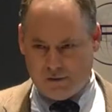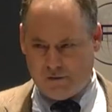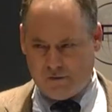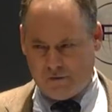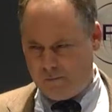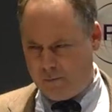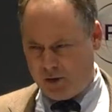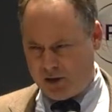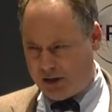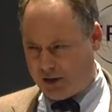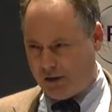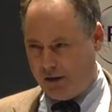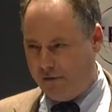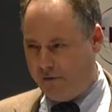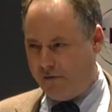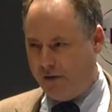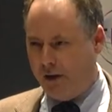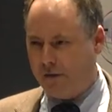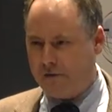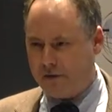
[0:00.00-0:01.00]
of particularly
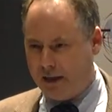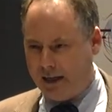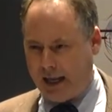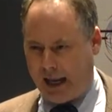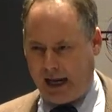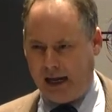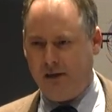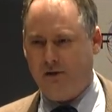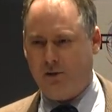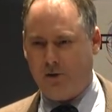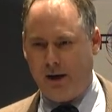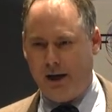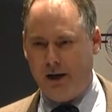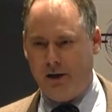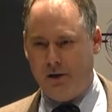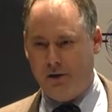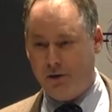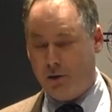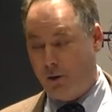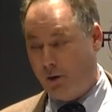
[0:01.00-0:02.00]
fifth and eighth
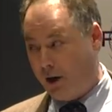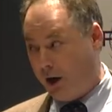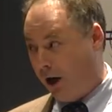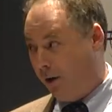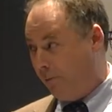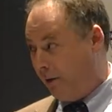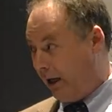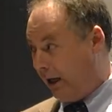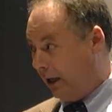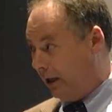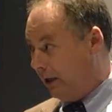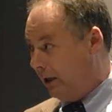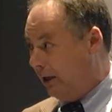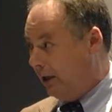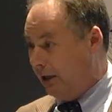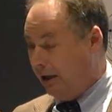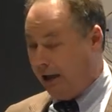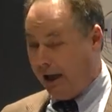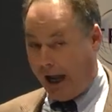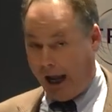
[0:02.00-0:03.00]
graders who are coming
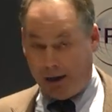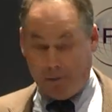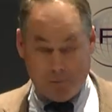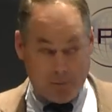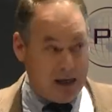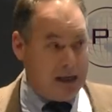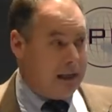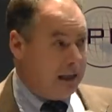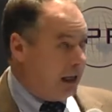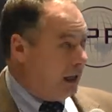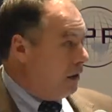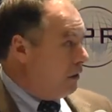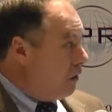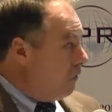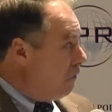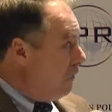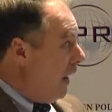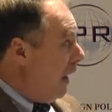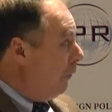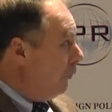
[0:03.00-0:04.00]
and meeting the
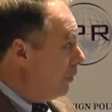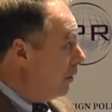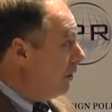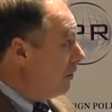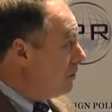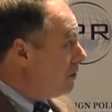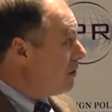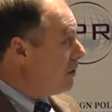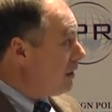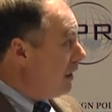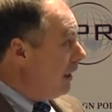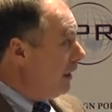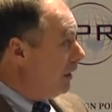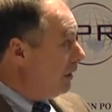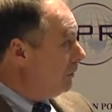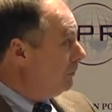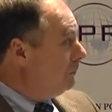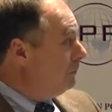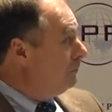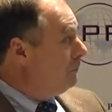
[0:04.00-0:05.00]
founders
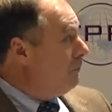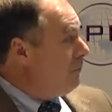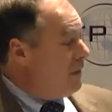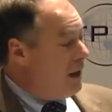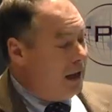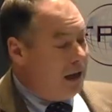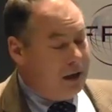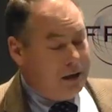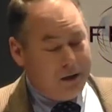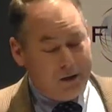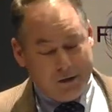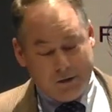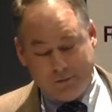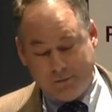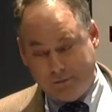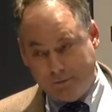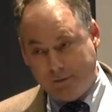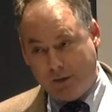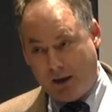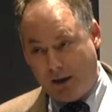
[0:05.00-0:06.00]

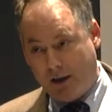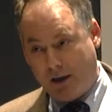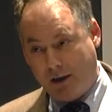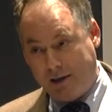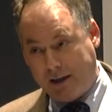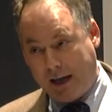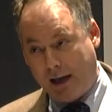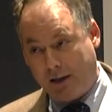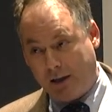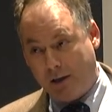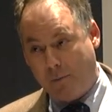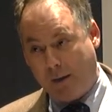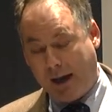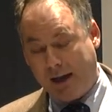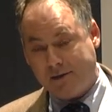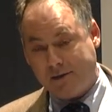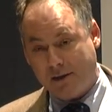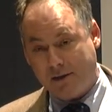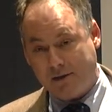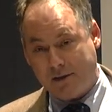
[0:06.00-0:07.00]
on a daily
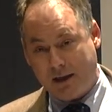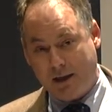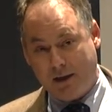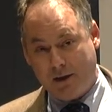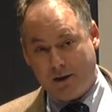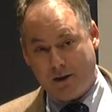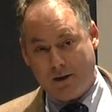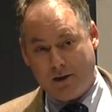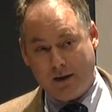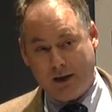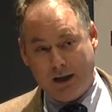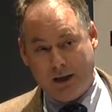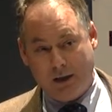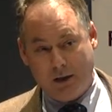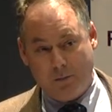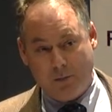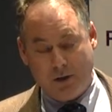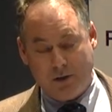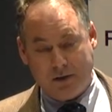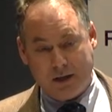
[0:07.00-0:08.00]
basis here in
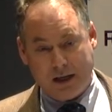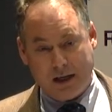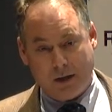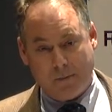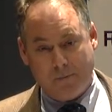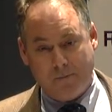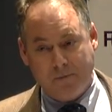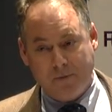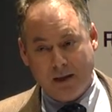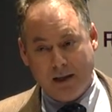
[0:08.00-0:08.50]
the museum.